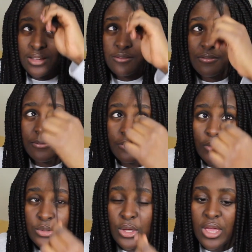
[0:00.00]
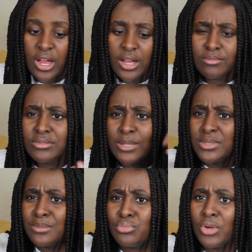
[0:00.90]
of, that's why your hair
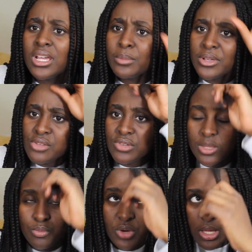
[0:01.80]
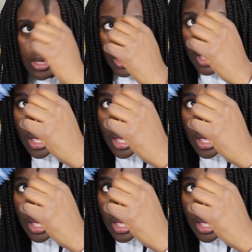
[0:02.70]
seems to break, but it's not really breaking.